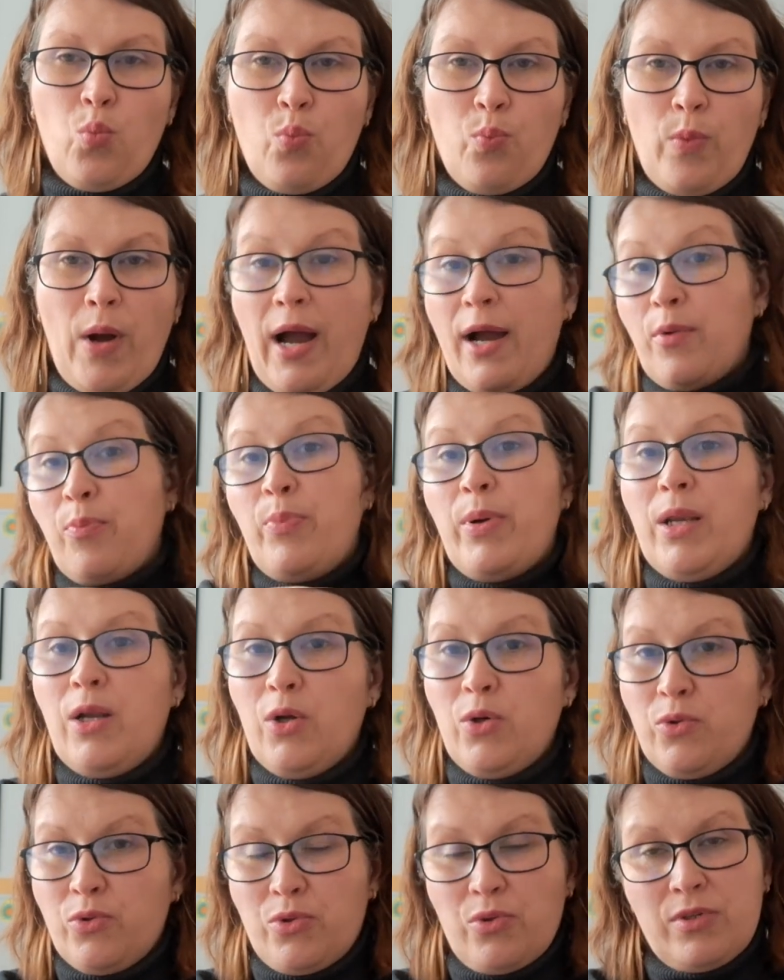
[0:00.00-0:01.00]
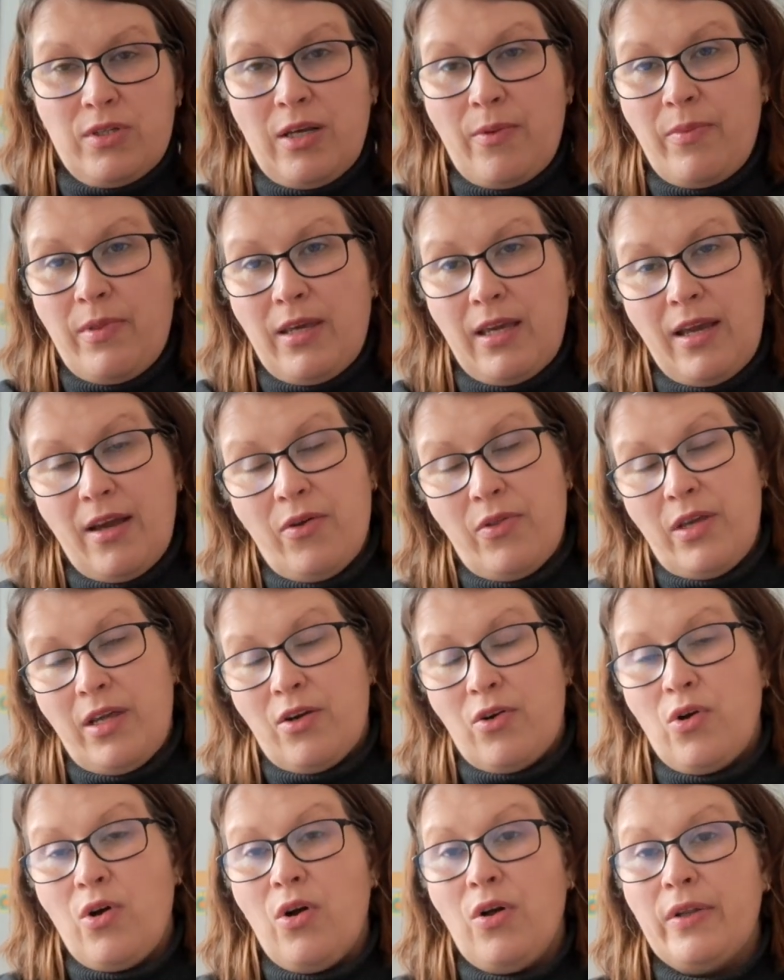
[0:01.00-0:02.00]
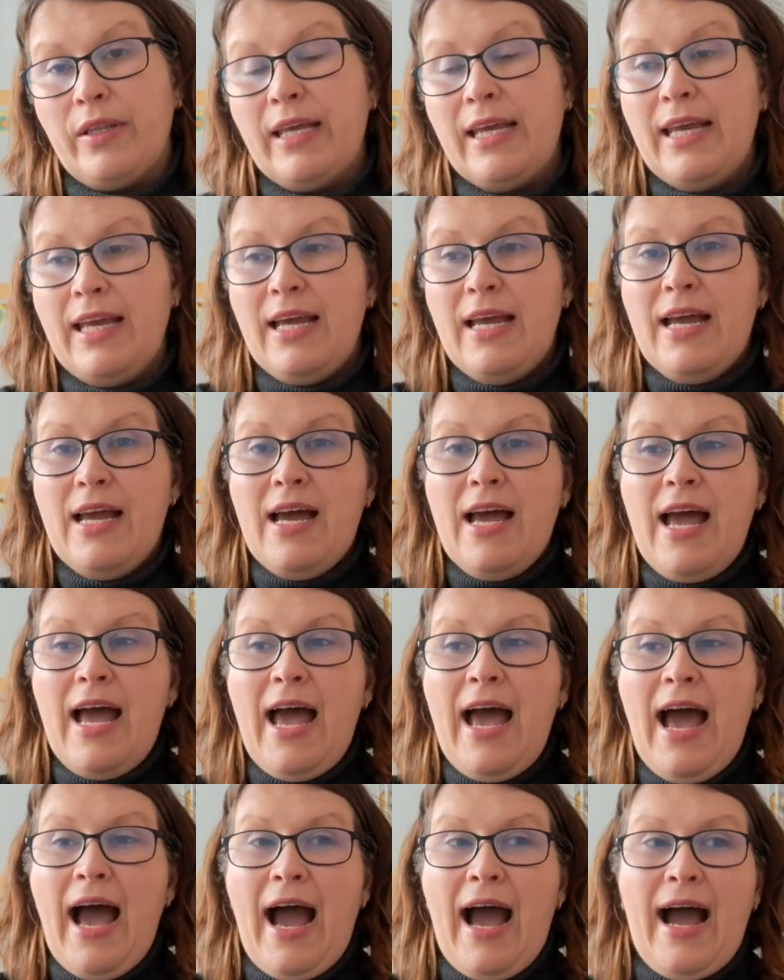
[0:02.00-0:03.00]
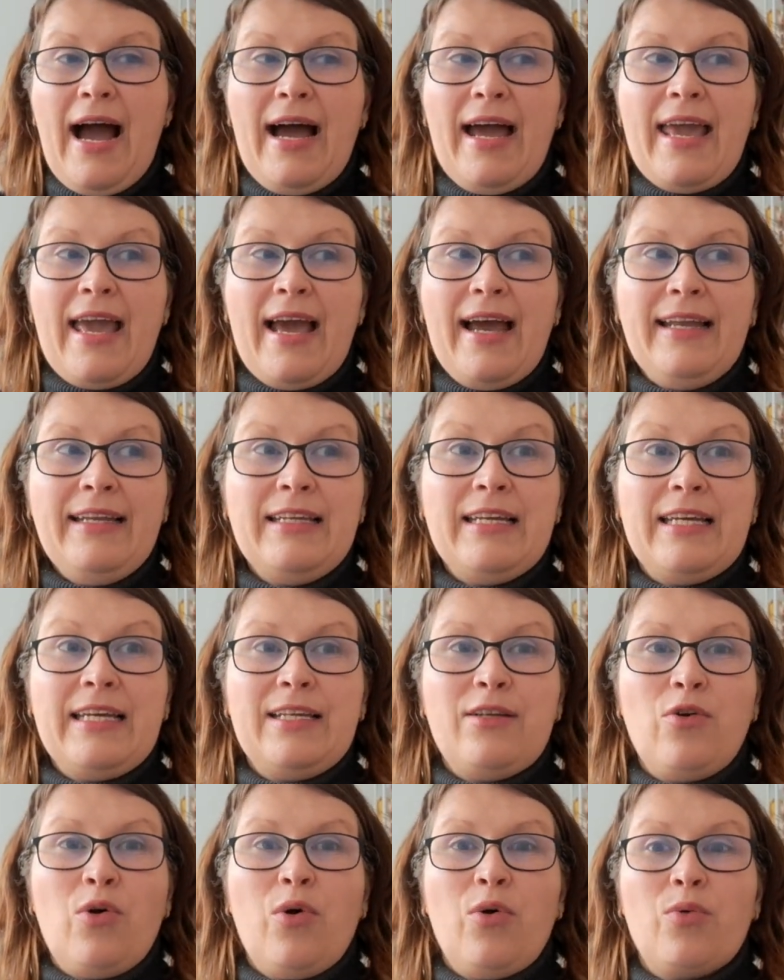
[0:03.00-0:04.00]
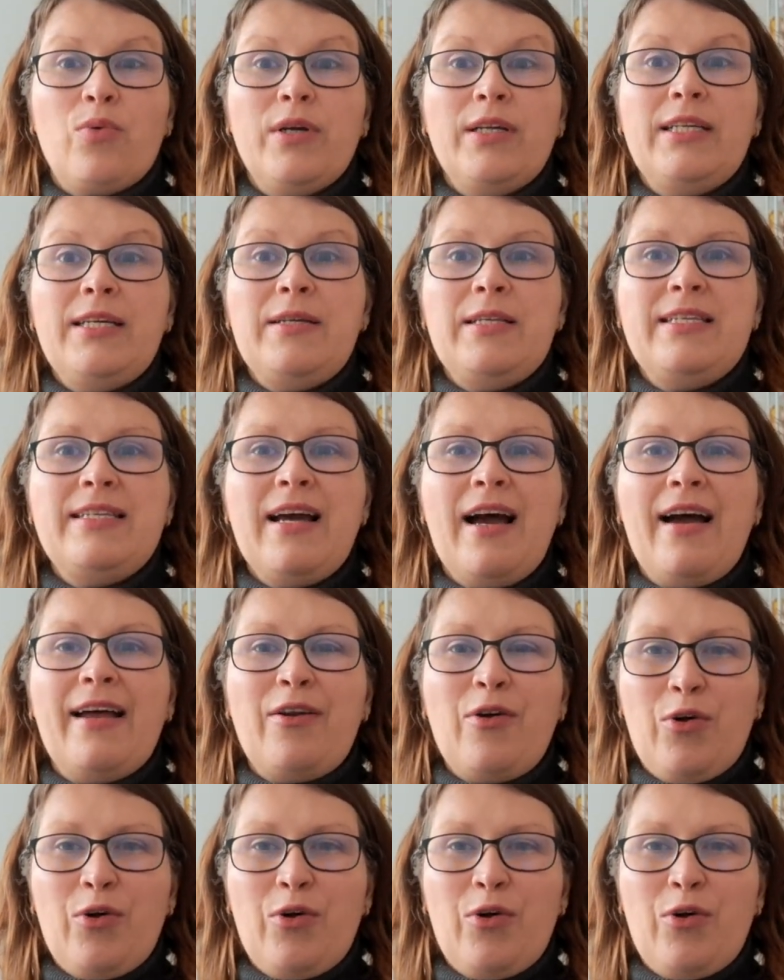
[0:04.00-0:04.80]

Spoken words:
hug pillows or something, how they're called. I had it already done